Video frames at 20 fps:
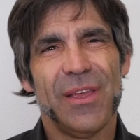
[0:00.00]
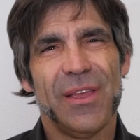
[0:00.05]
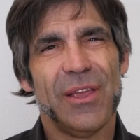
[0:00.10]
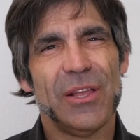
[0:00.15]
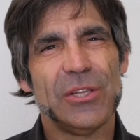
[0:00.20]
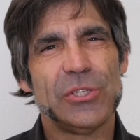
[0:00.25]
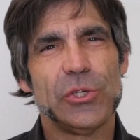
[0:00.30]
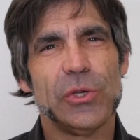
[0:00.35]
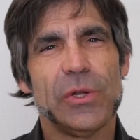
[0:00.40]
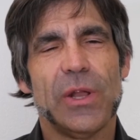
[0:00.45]

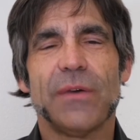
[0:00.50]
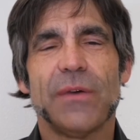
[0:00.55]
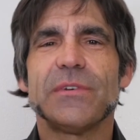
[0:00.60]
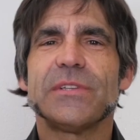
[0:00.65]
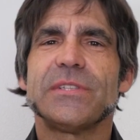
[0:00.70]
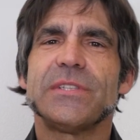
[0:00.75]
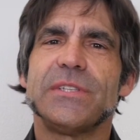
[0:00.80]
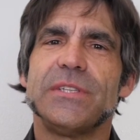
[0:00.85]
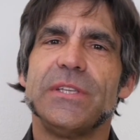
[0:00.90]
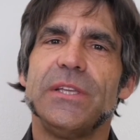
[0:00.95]
It should have a
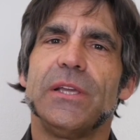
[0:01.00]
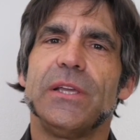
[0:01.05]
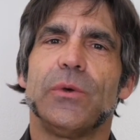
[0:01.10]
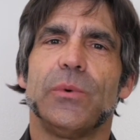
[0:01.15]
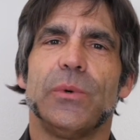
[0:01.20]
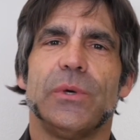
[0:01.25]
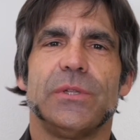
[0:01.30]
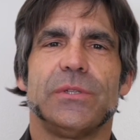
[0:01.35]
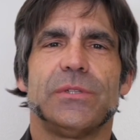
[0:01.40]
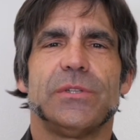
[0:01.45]

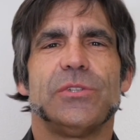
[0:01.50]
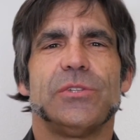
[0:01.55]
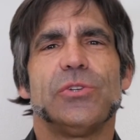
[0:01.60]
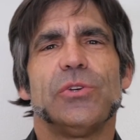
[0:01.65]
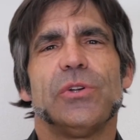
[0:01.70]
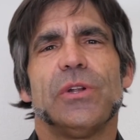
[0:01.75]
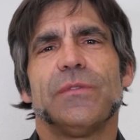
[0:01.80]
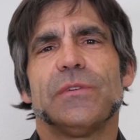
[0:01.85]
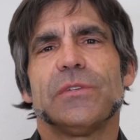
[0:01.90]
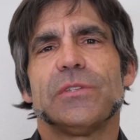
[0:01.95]
sequence. It
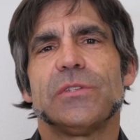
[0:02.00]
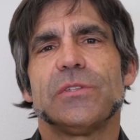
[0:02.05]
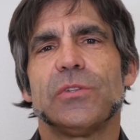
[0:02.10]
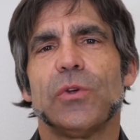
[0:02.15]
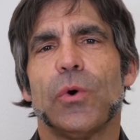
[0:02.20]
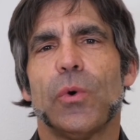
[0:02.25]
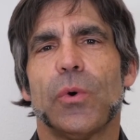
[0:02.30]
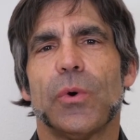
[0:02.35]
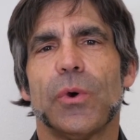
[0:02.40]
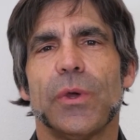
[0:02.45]
should have a
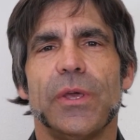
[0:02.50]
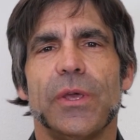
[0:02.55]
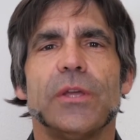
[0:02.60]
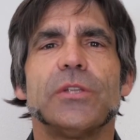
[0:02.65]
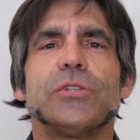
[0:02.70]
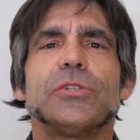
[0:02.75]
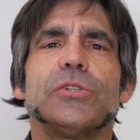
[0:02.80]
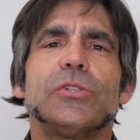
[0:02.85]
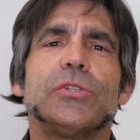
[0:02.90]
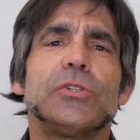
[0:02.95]
story. It
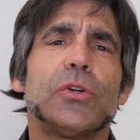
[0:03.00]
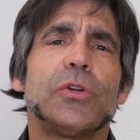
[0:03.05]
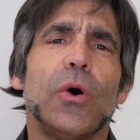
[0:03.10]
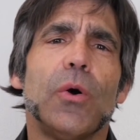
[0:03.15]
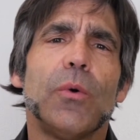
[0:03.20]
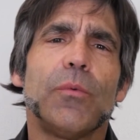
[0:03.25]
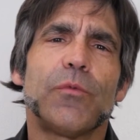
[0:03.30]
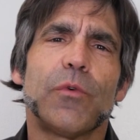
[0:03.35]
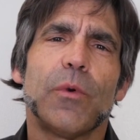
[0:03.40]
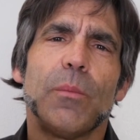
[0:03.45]
should
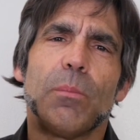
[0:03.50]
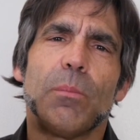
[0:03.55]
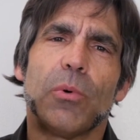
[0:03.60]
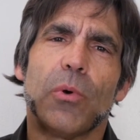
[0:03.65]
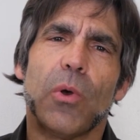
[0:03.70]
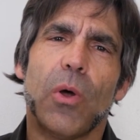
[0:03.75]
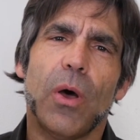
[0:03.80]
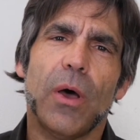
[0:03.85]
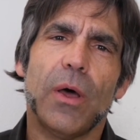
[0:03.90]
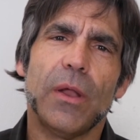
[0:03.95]
go from
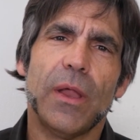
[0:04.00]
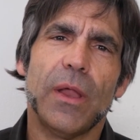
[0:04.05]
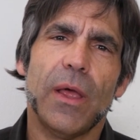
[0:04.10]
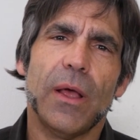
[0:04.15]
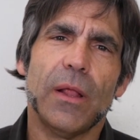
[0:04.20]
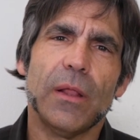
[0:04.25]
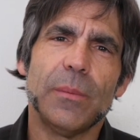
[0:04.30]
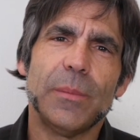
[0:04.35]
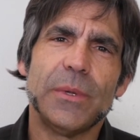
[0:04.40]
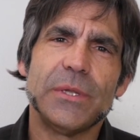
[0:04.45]
broad
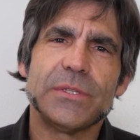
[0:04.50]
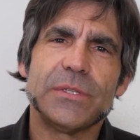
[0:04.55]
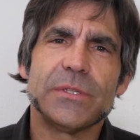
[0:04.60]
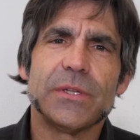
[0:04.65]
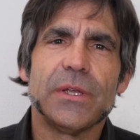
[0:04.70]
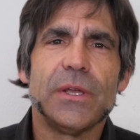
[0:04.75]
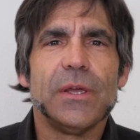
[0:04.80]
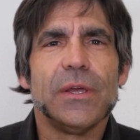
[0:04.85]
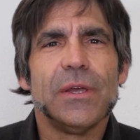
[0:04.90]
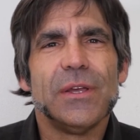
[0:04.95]
elements
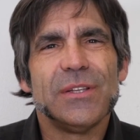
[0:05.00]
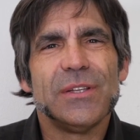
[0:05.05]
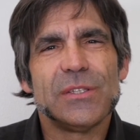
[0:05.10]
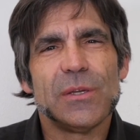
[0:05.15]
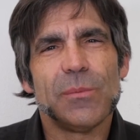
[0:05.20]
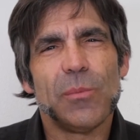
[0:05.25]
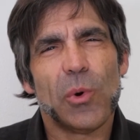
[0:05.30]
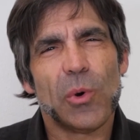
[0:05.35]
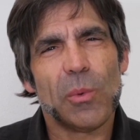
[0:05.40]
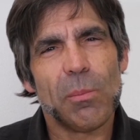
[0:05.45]
to
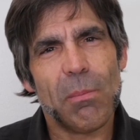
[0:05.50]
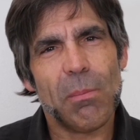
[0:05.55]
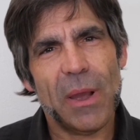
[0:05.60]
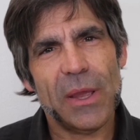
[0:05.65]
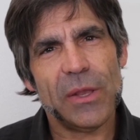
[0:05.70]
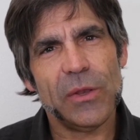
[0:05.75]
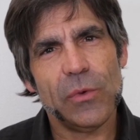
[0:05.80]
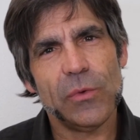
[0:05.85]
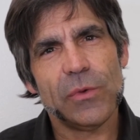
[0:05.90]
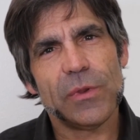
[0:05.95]
more
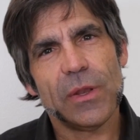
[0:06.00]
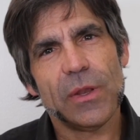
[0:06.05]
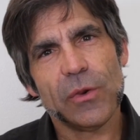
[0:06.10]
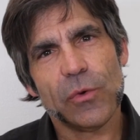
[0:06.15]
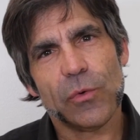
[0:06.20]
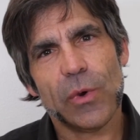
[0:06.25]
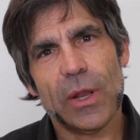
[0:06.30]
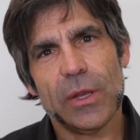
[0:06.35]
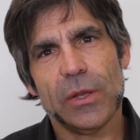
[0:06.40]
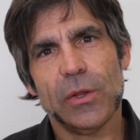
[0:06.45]
minute and
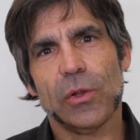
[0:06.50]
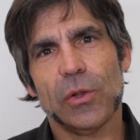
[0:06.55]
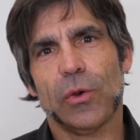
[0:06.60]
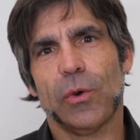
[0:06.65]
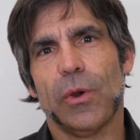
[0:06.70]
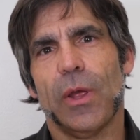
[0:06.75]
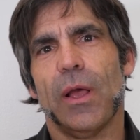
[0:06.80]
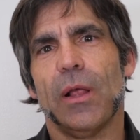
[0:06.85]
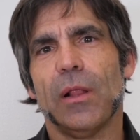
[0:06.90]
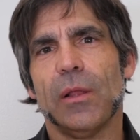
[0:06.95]

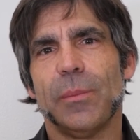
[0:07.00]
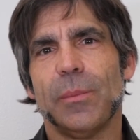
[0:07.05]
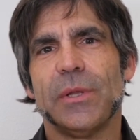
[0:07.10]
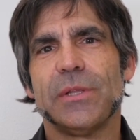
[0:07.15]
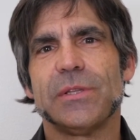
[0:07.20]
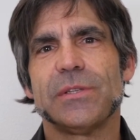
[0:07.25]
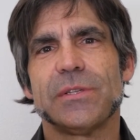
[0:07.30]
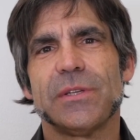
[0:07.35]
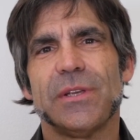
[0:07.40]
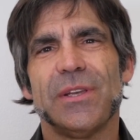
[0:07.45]
granular
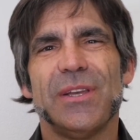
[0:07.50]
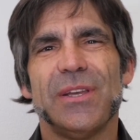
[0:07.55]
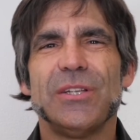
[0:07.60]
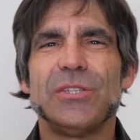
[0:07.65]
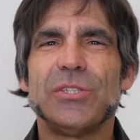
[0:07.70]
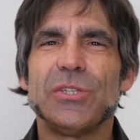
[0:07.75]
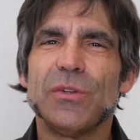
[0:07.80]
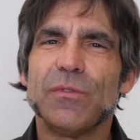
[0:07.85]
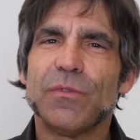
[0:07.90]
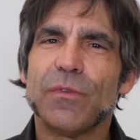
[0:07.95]
elements. It
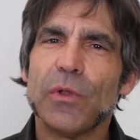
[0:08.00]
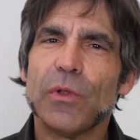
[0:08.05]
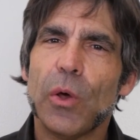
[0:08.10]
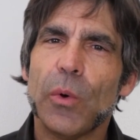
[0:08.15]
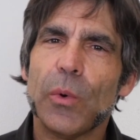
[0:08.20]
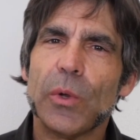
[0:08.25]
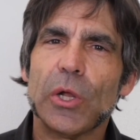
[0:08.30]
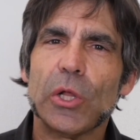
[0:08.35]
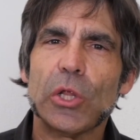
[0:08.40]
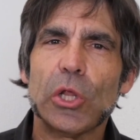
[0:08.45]
should
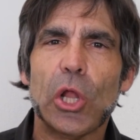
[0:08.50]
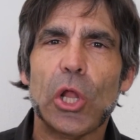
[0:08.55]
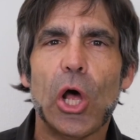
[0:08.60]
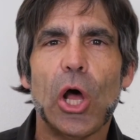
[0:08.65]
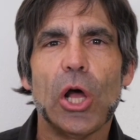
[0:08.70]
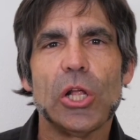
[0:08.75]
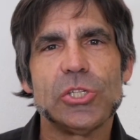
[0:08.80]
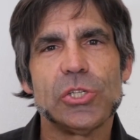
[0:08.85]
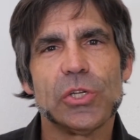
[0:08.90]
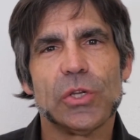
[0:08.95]
flow in a
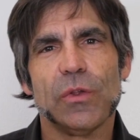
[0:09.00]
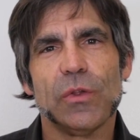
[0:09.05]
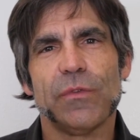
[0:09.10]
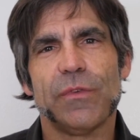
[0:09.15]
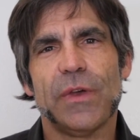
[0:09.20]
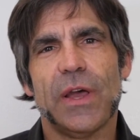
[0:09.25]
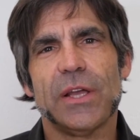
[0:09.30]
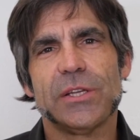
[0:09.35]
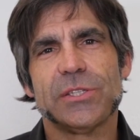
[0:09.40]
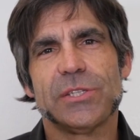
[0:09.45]
logical
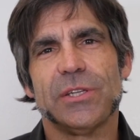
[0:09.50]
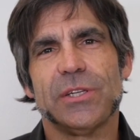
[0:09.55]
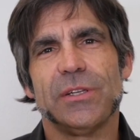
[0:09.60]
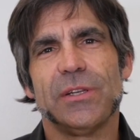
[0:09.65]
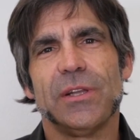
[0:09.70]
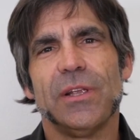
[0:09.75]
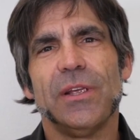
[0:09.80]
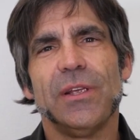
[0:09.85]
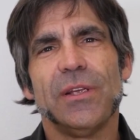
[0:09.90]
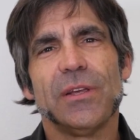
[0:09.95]
fashion.
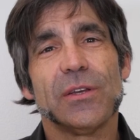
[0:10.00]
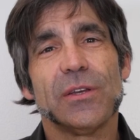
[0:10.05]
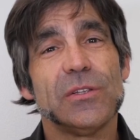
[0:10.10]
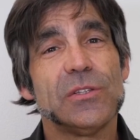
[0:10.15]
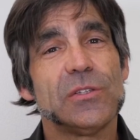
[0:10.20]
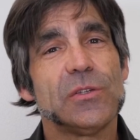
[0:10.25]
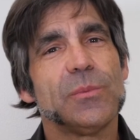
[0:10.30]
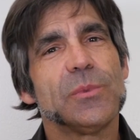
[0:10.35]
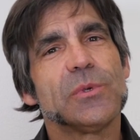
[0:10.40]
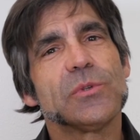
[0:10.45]

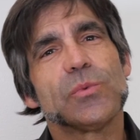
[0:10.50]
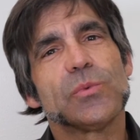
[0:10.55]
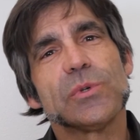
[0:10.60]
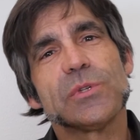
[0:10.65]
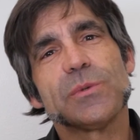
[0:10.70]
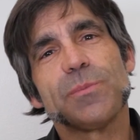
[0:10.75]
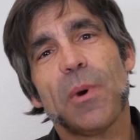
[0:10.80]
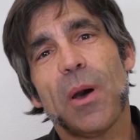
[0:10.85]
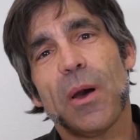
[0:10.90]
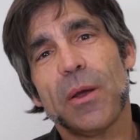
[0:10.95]
Consumers
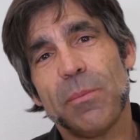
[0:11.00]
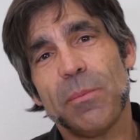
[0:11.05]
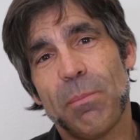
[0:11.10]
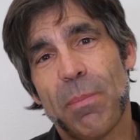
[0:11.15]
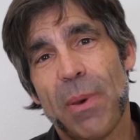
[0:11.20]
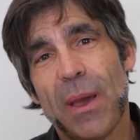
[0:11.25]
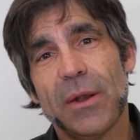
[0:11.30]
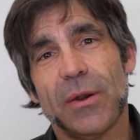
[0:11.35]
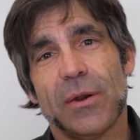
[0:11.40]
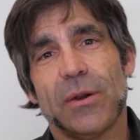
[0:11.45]
respond
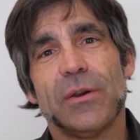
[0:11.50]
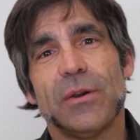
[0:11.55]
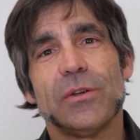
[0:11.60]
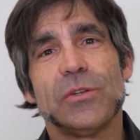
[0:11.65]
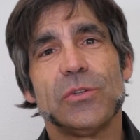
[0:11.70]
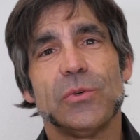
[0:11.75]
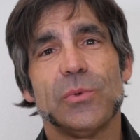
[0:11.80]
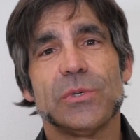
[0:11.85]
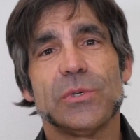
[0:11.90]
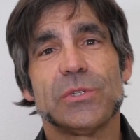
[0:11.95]
better
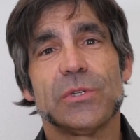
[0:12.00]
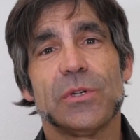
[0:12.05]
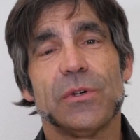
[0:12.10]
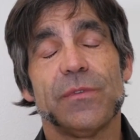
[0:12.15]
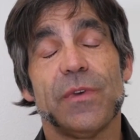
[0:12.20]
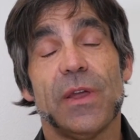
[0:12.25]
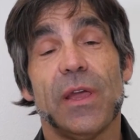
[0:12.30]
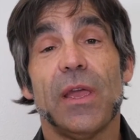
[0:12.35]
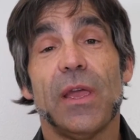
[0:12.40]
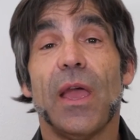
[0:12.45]
to a
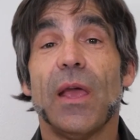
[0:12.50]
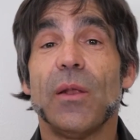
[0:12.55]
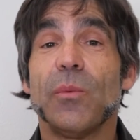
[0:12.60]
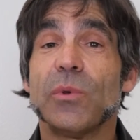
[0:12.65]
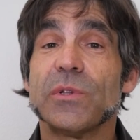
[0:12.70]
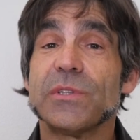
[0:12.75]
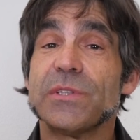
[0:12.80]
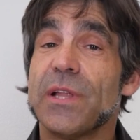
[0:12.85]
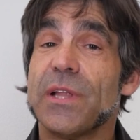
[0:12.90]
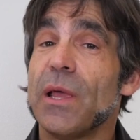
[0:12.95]
survey and will
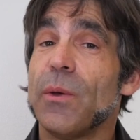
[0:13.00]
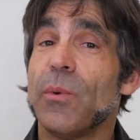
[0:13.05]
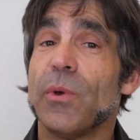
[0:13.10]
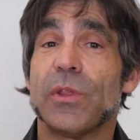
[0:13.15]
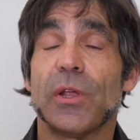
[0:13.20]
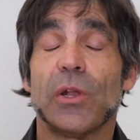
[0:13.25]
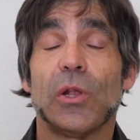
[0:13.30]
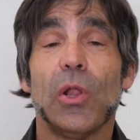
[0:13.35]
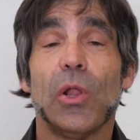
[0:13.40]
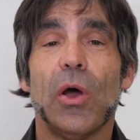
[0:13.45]
stay with
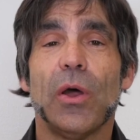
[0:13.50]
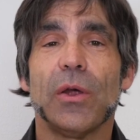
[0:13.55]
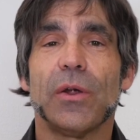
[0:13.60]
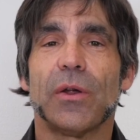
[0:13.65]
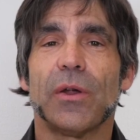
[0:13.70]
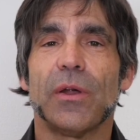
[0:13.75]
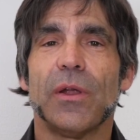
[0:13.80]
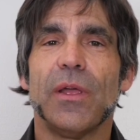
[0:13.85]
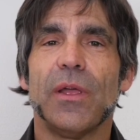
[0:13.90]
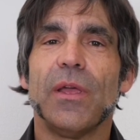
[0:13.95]
it
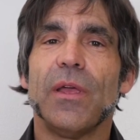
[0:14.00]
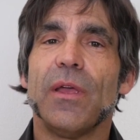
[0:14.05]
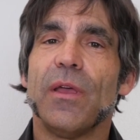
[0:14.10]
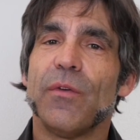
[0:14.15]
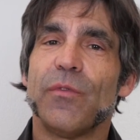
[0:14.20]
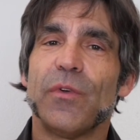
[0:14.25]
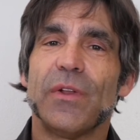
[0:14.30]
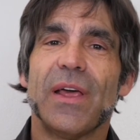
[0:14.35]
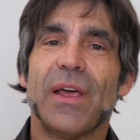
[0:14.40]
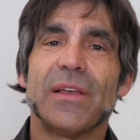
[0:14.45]
longer
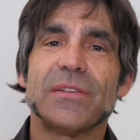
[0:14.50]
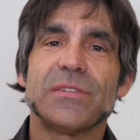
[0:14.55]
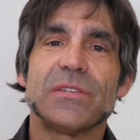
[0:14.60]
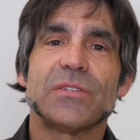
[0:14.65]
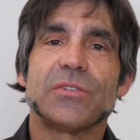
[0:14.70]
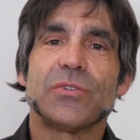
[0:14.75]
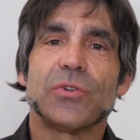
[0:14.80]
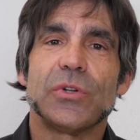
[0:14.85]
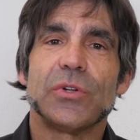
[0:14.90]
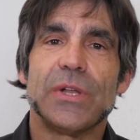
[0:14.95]
if it has a
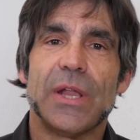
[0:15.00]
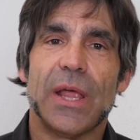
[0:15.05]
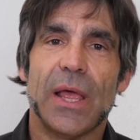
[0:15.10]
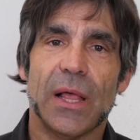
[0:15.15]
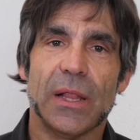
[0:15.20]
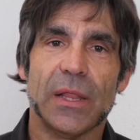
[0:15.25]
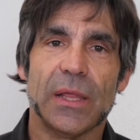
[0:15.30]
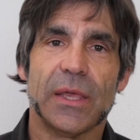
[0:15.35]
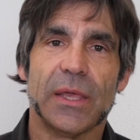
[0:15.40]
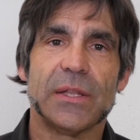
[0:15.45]
certain
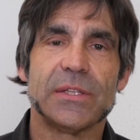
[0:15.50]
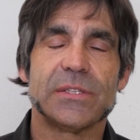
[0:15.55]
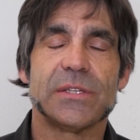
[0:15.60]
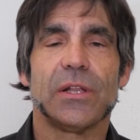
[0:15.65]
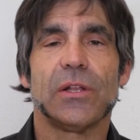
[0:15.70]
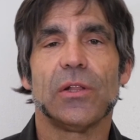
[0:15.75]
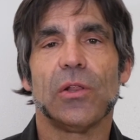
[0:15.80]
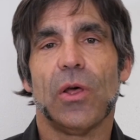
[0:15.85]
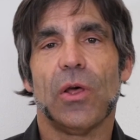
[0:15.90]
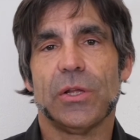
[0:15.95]
elegance
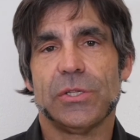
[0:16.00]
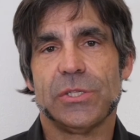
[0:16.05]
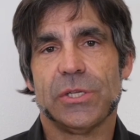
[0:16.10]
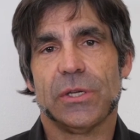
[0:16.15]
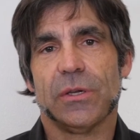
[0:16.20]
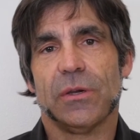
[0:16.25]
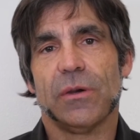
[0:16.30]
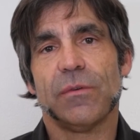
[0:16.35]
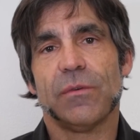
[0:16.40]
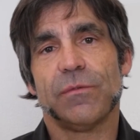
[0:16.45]
and logic
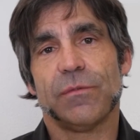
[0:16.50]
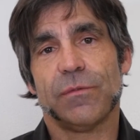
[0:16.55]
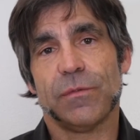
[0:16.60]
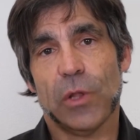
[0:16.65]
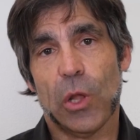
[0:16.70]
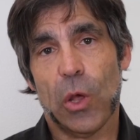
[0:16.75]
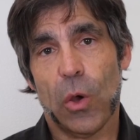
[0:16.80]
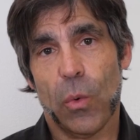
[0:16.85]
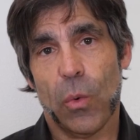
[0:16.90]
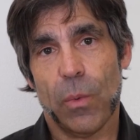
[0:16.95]
of
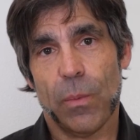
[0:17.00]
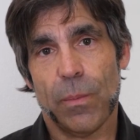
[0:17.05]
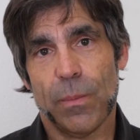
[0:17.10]
flow.